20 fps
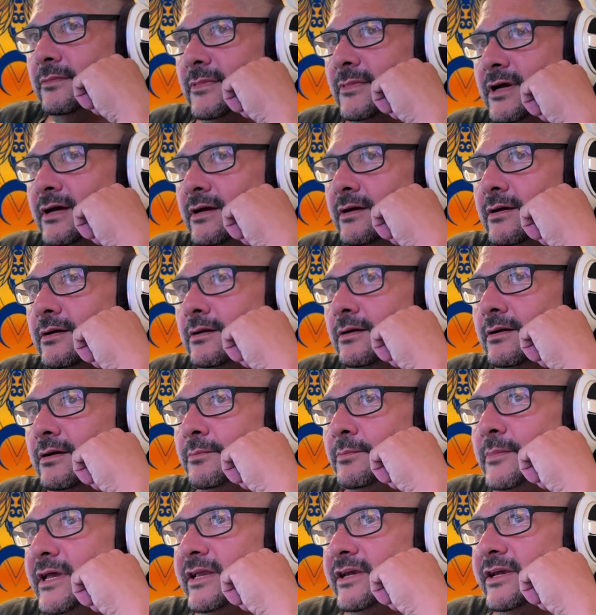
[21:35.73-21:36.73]
I
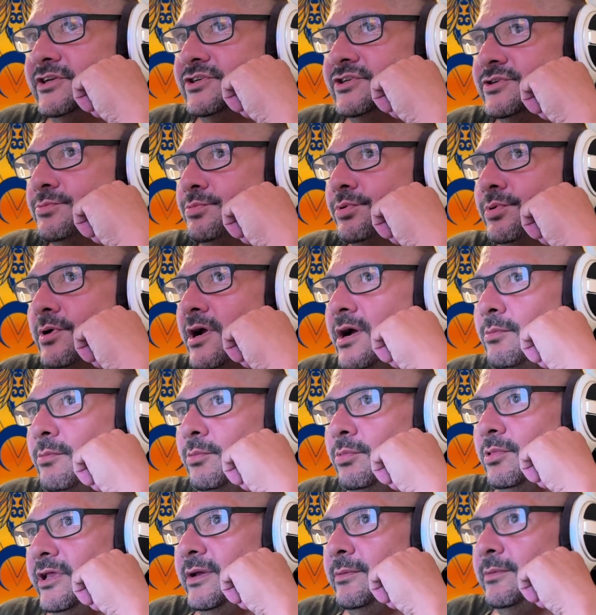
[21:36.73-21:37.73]
managed
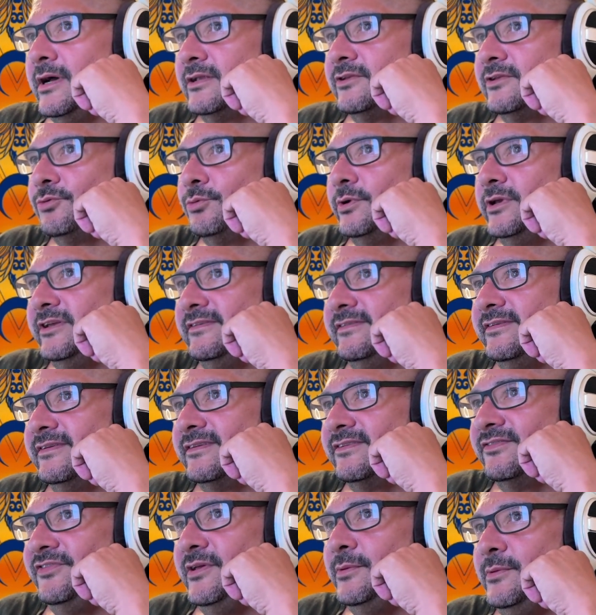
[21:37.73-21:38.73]
probably about
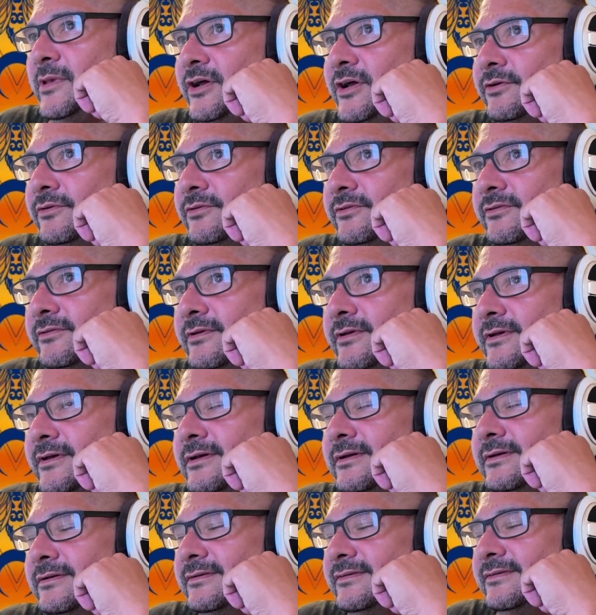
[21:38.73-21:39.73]
26 females.
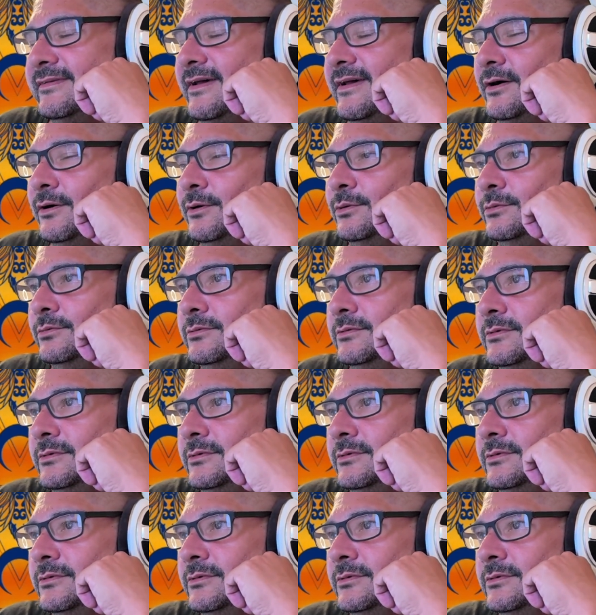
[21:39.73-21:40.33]
So,